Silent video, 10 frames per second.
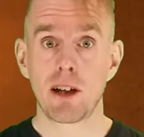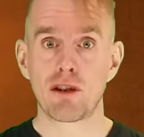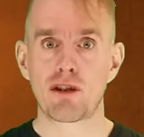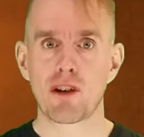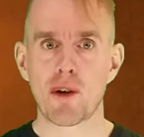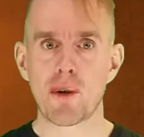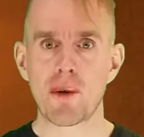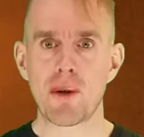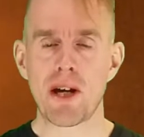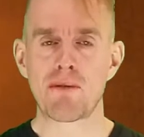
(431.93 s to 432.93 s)
And
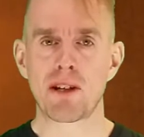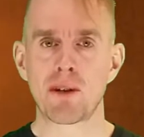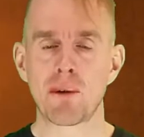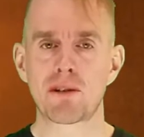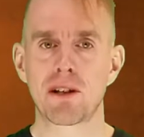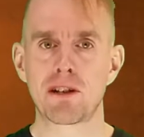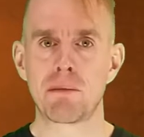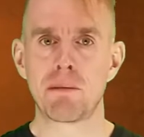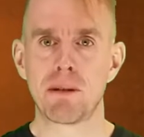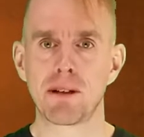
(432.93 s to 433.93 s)
so if they're not going
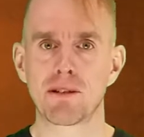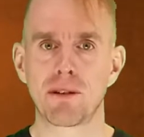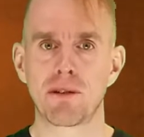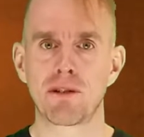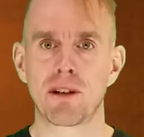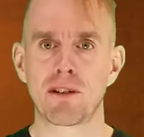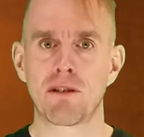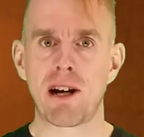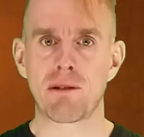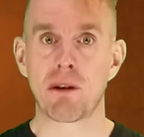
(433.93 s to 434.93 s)
to be built on solid
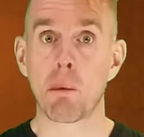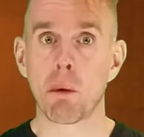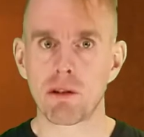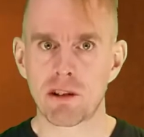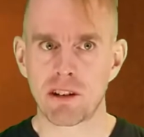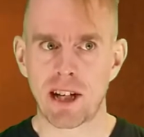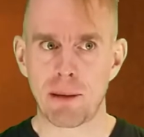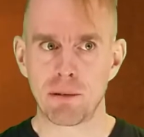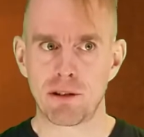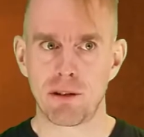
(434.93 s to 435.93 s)
ground, what's going to
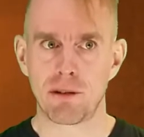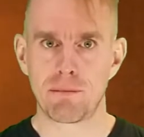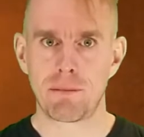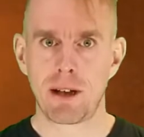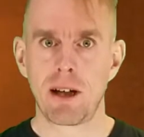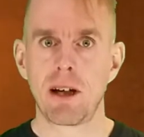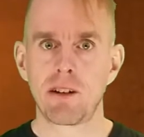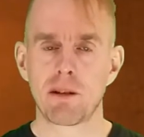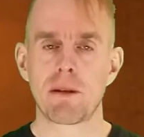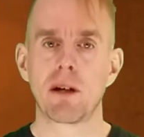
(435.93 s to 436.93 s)
happen to them?
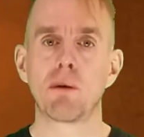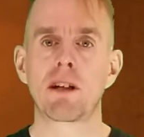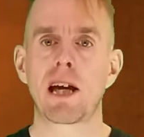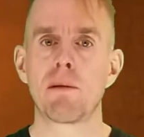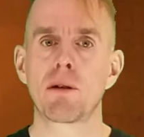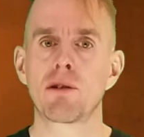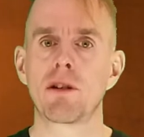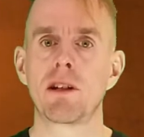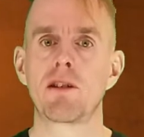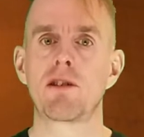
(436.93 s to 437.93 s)
Some of the older chemical
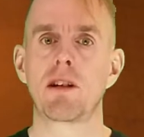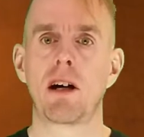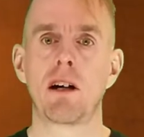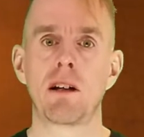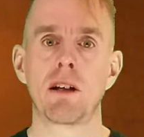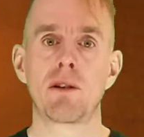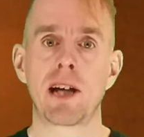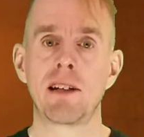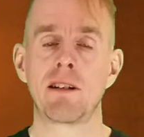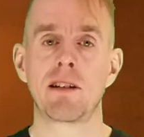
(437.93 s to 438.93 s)
sites are
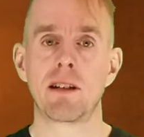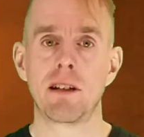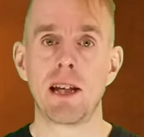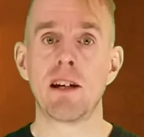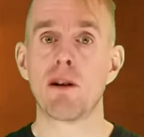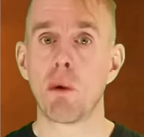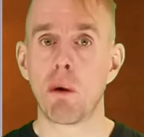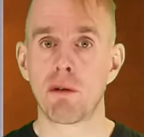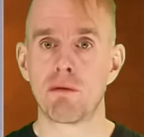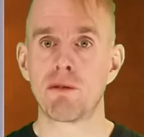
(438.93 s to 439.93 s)
located near
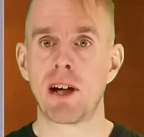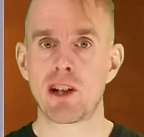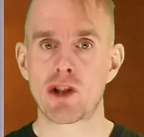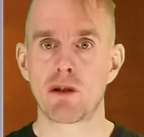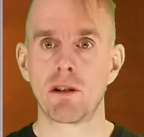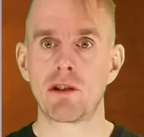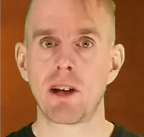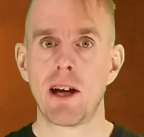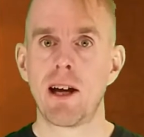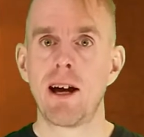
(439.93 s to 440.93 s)
or on river
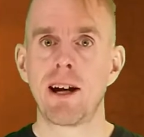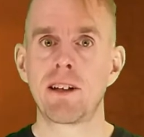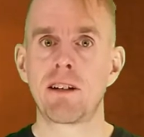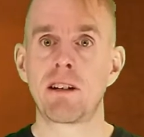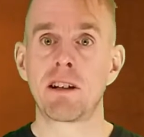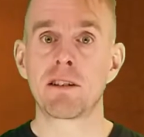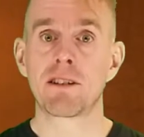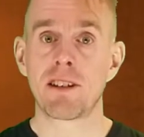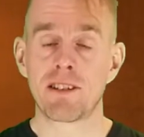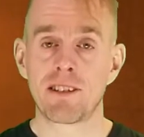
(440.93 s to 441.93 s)
estuaries, and there are
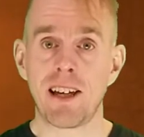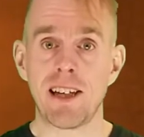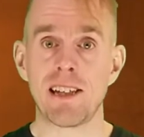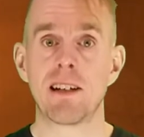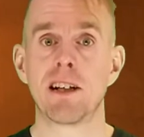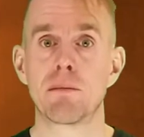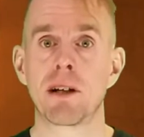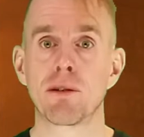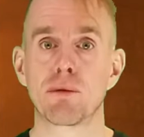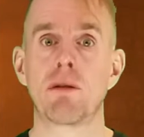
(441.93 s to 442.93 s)
to this day
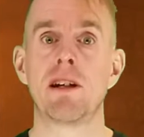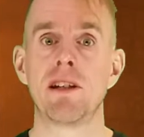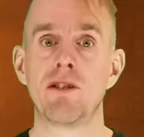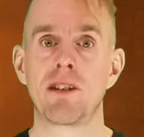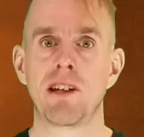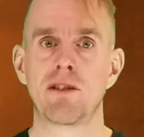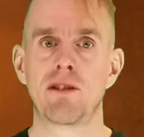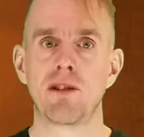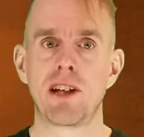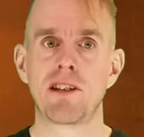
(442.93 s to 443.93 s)
eyebrows raised as
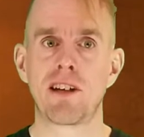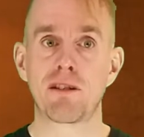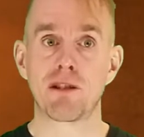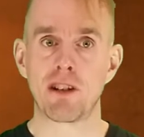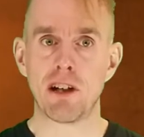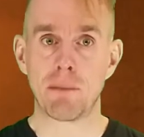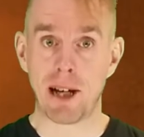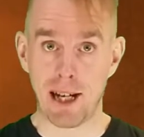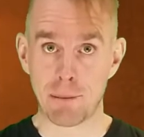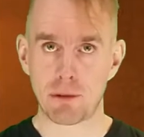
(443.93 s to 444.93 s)
to the integrity
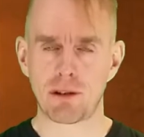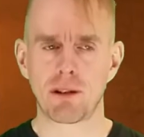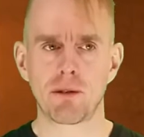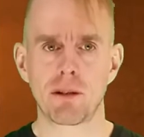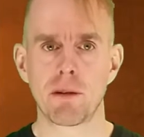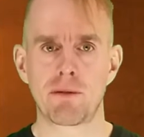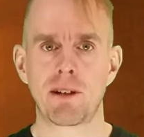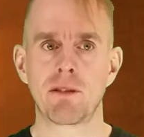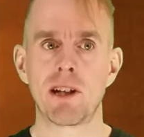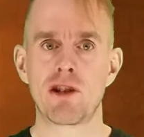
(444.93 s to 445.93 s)
perhaps of some of the
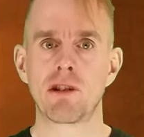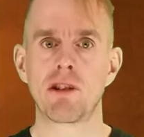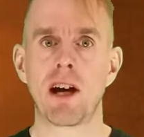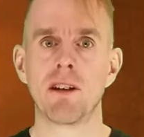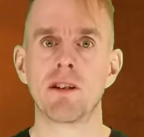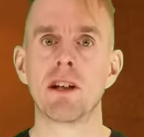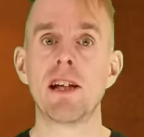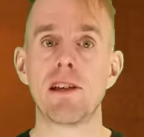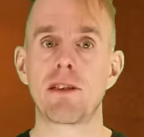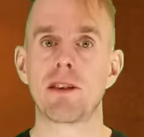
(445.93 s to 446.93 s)
foundations
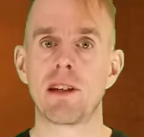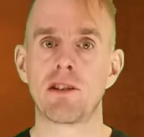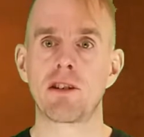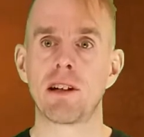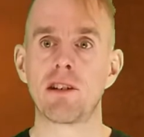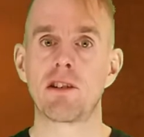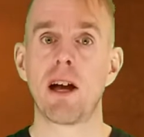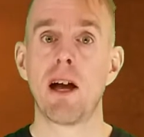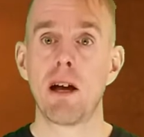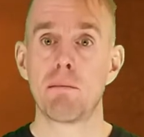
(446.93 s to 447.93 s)
underneath these sites,
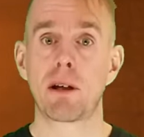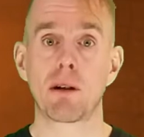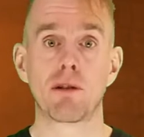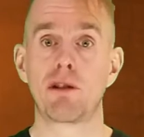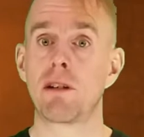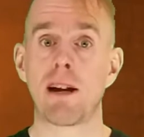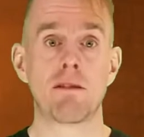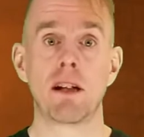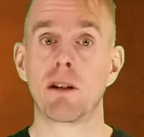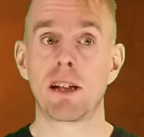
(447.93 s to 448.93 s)
because you're
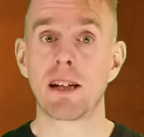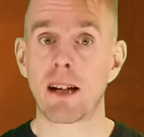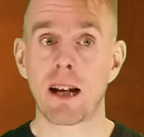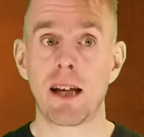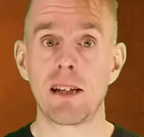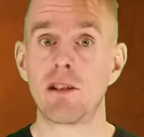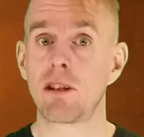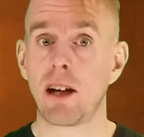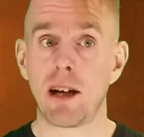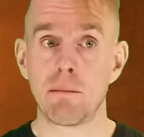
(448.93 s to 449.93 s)
inherently looking at
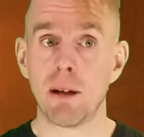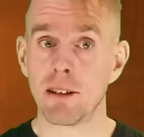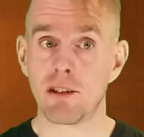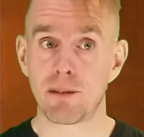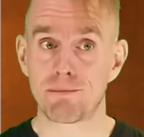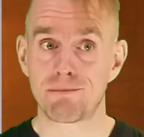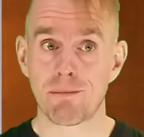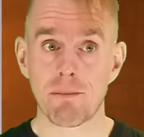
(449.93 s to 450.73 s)
clays and muds.